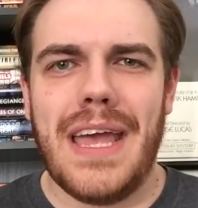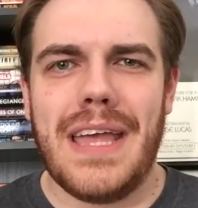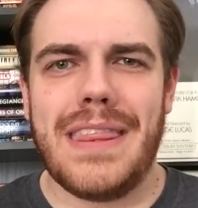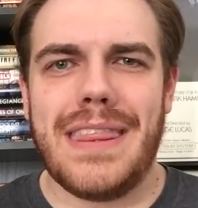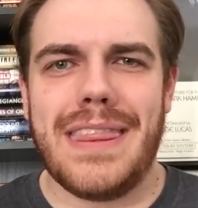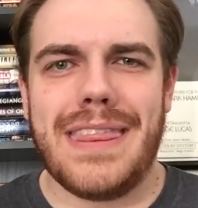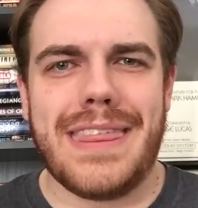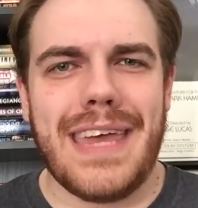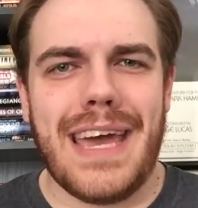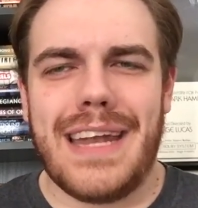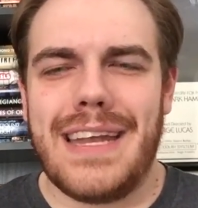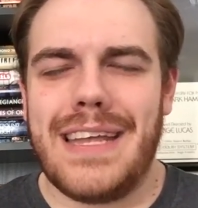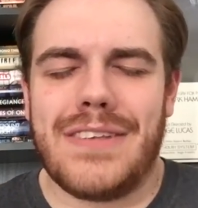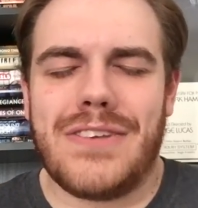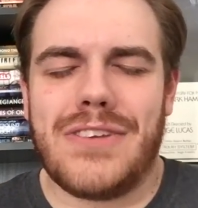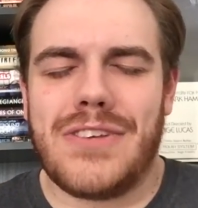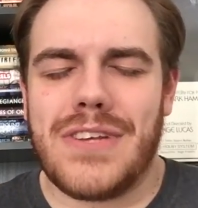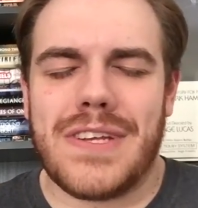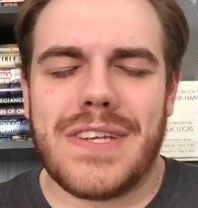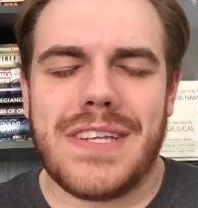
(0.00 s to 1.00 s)
that
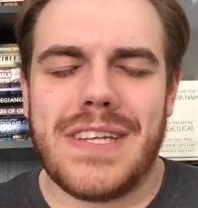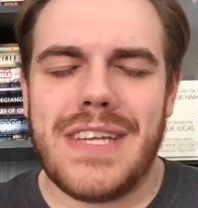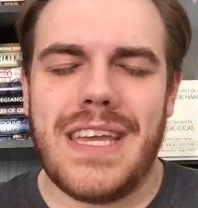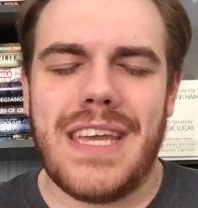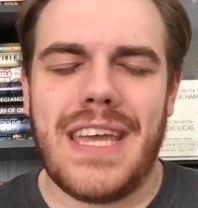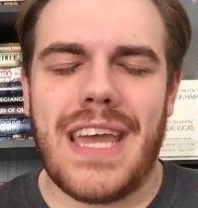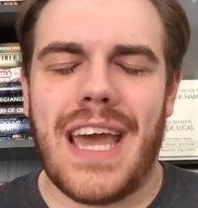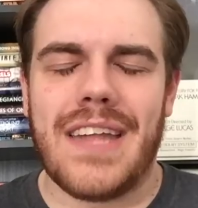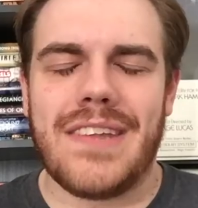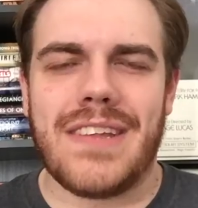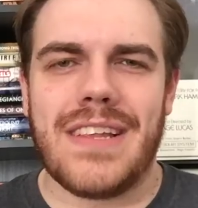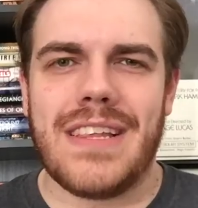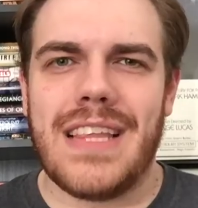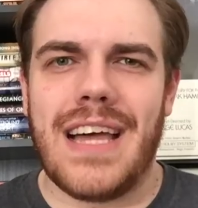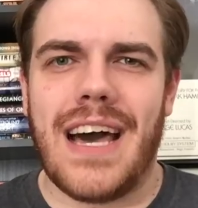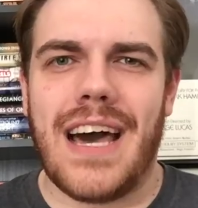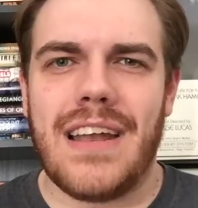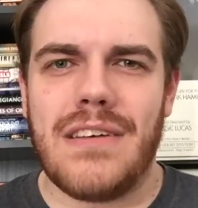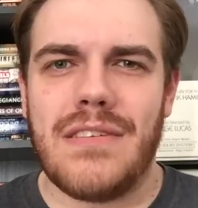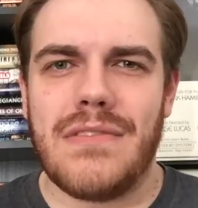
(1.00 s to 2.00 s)
he adds a
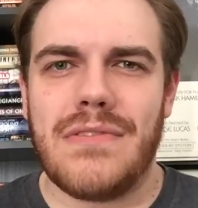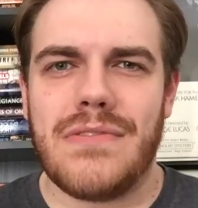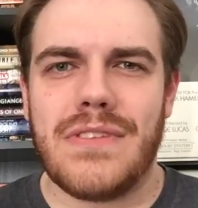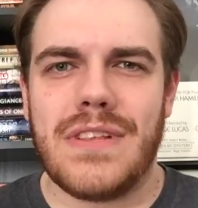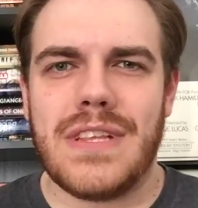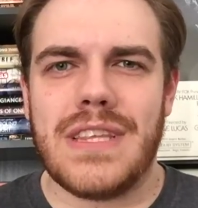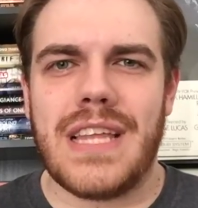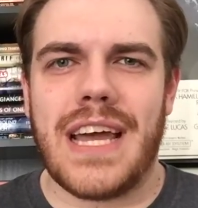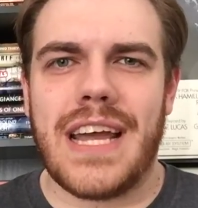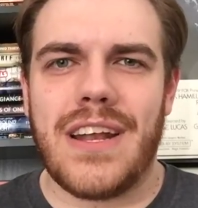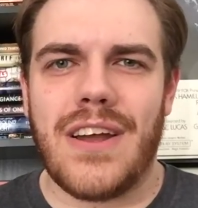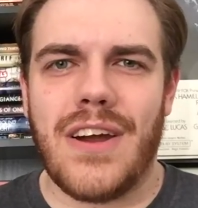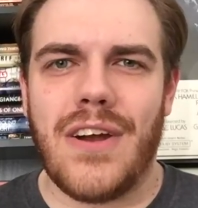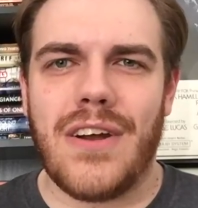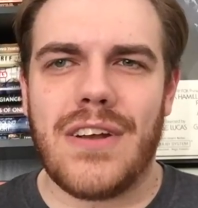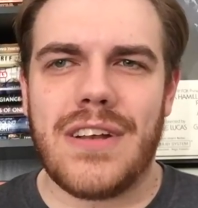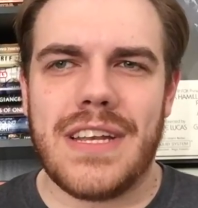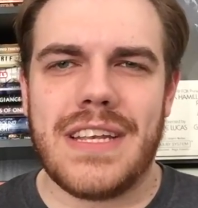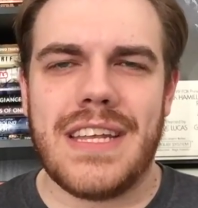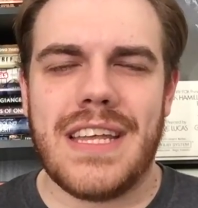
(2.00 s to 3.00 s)
lot of
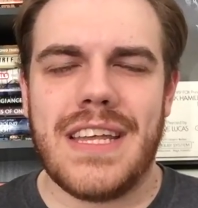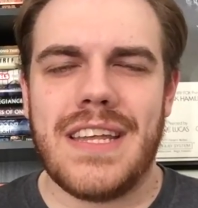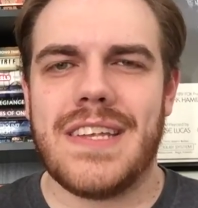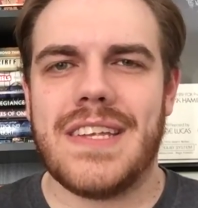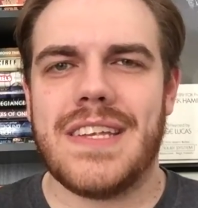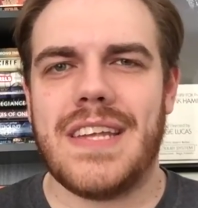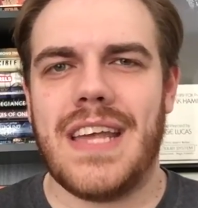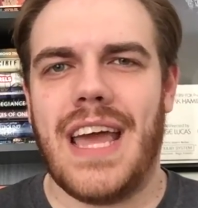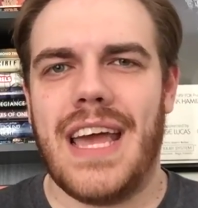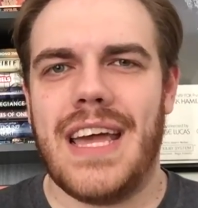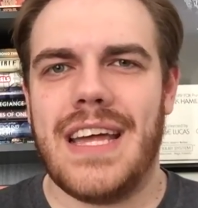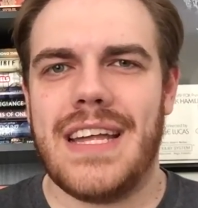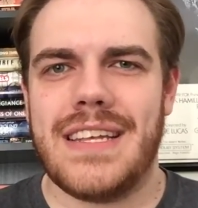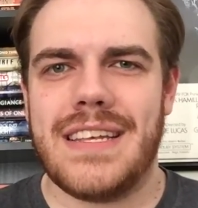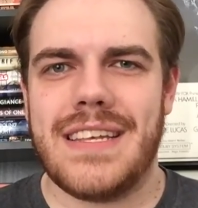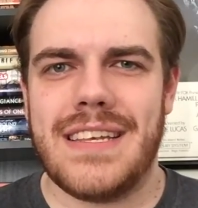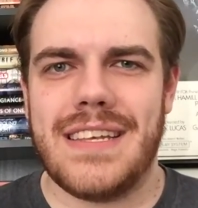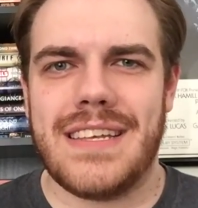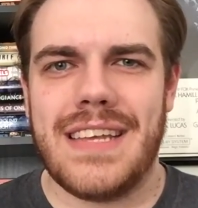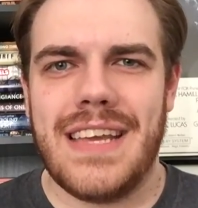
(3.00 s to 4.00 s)
lightheartedness,
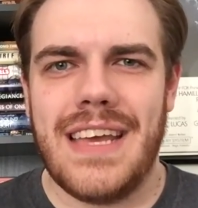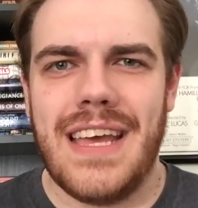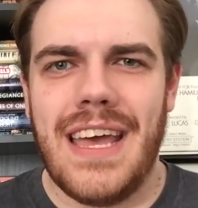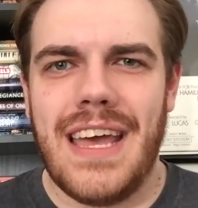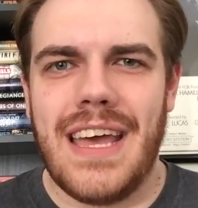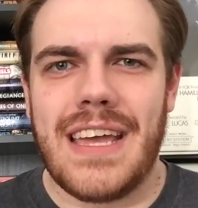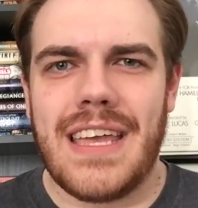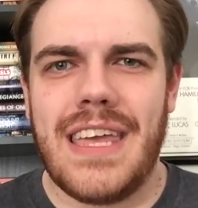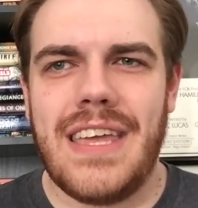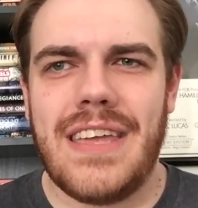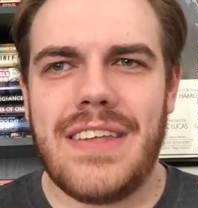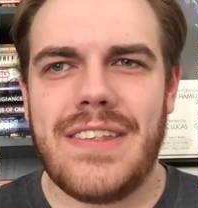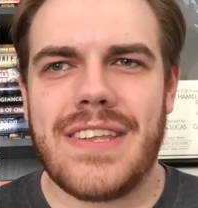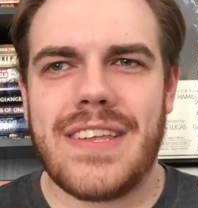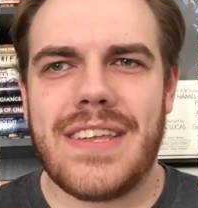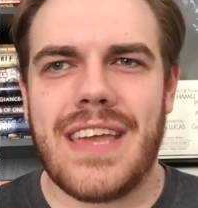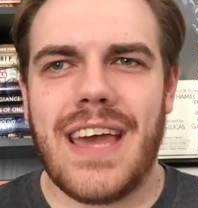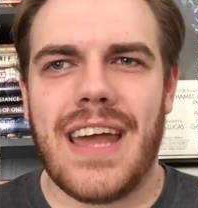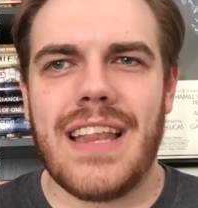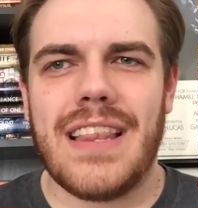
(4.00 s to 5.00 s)
and he's
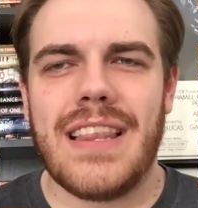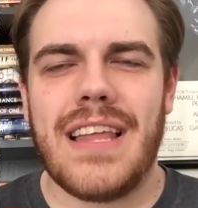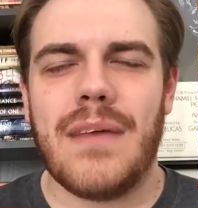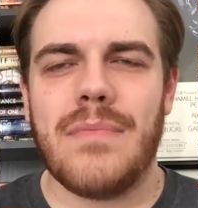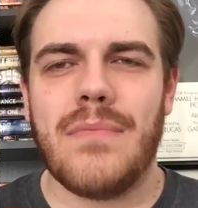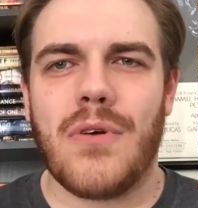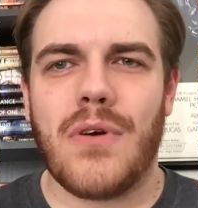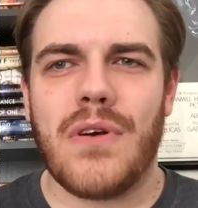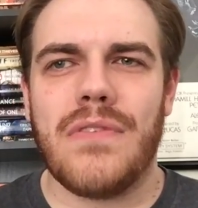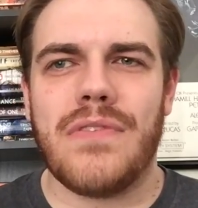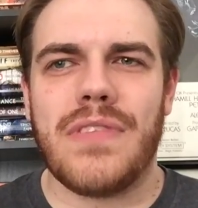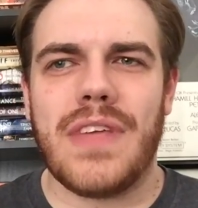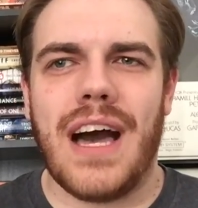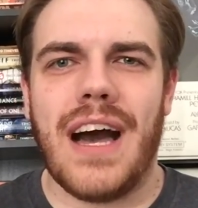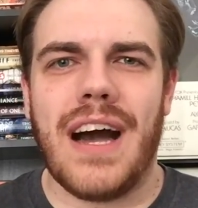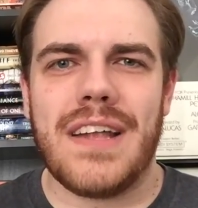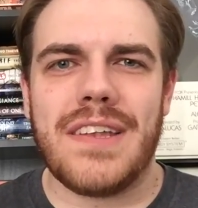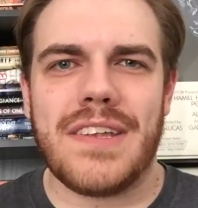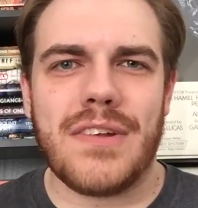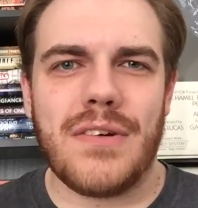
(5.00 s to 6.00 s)
got a lot more of the
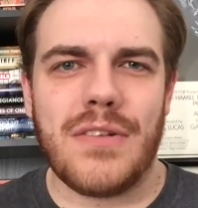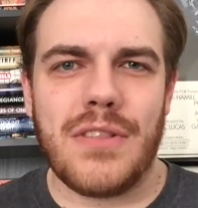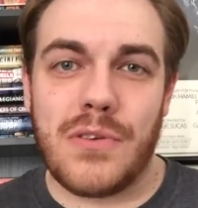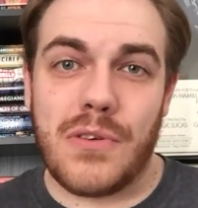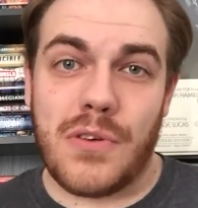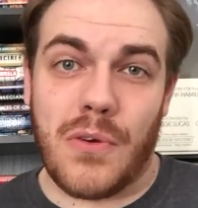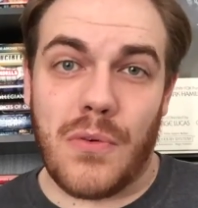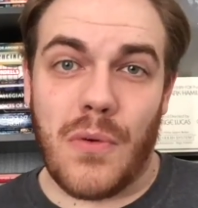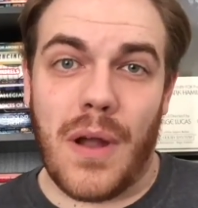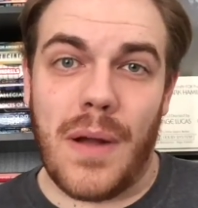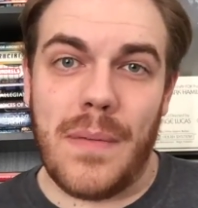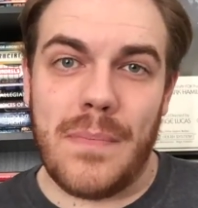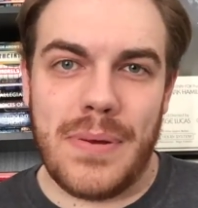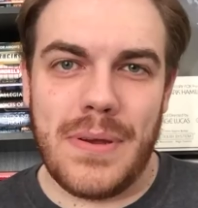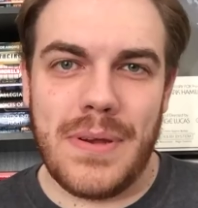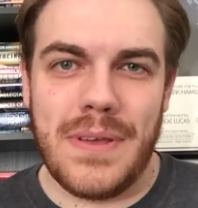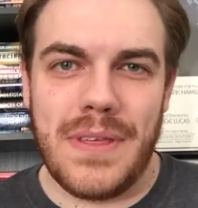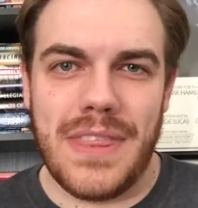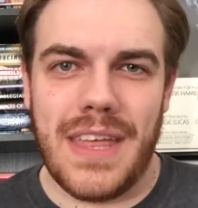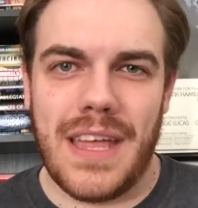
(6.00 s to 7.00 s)
Han Solo grump
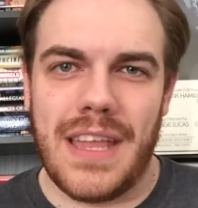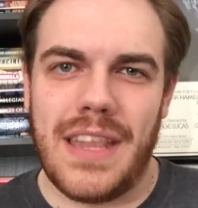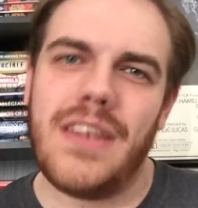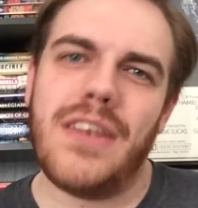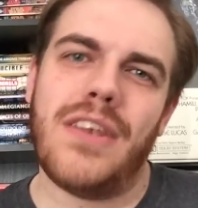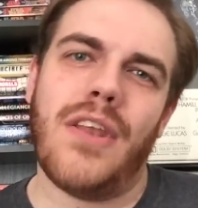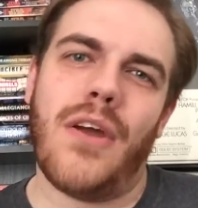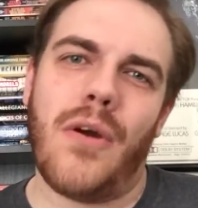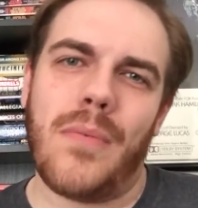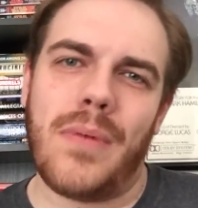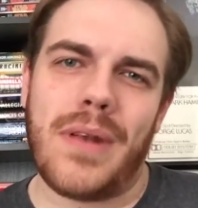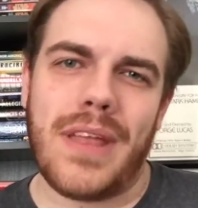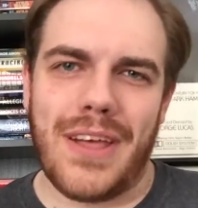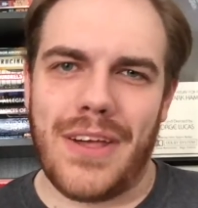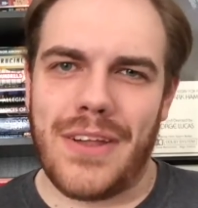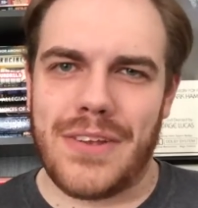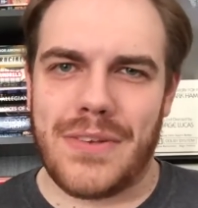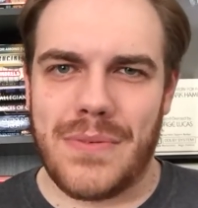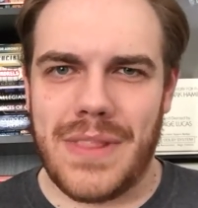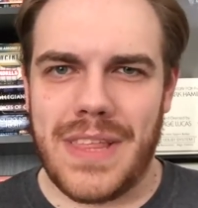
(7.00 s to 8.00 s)
that nobody
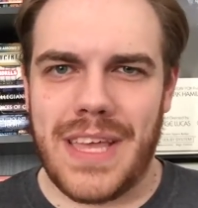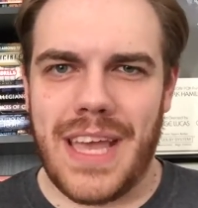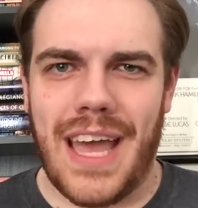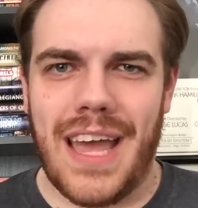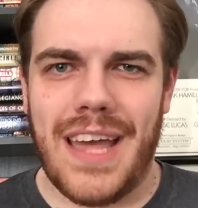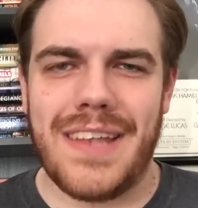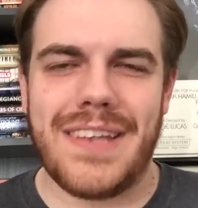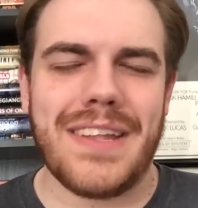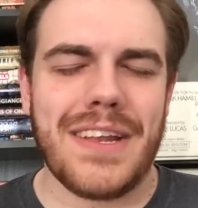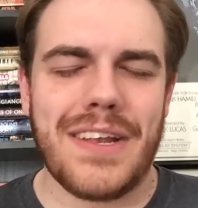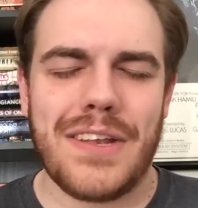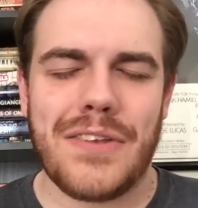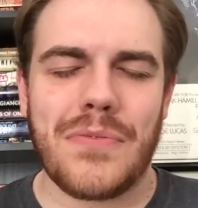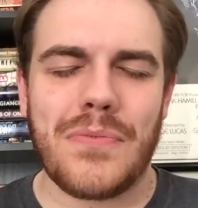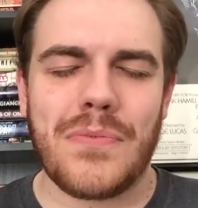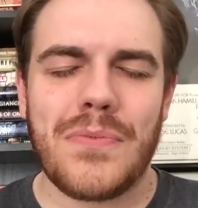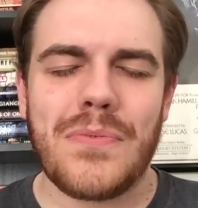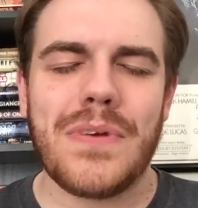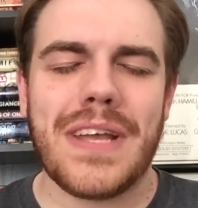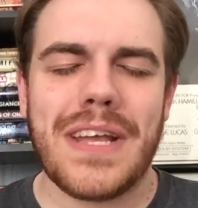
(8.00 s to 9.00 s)
else really has, and it's
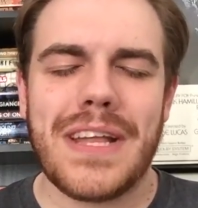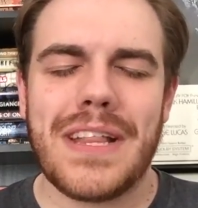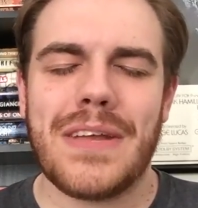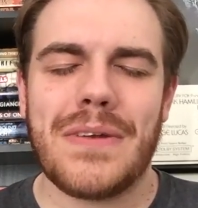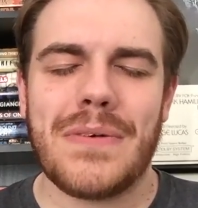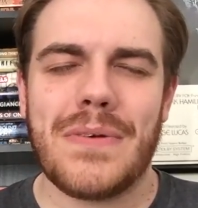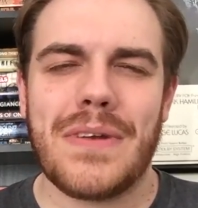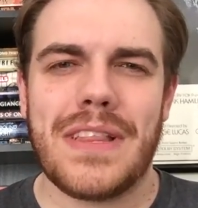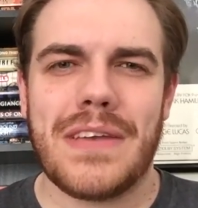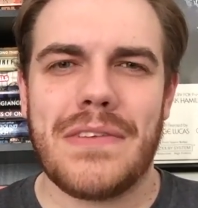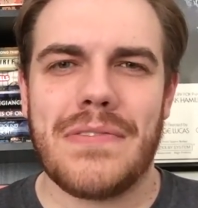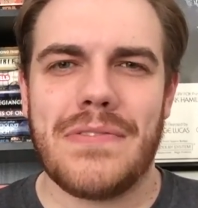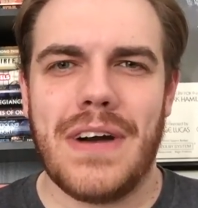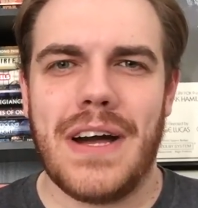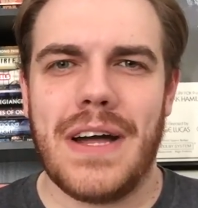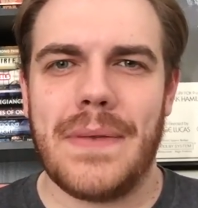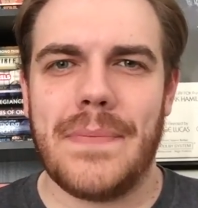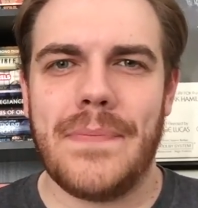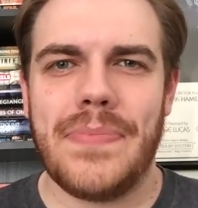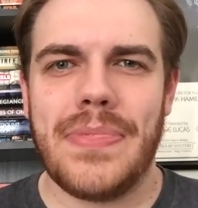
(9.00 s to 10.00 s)
really, really
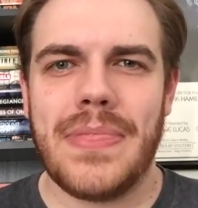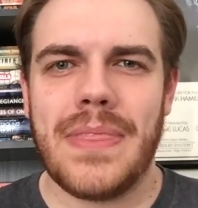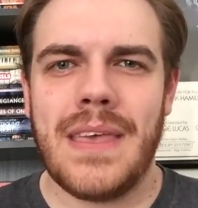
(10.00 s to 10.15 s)
fun.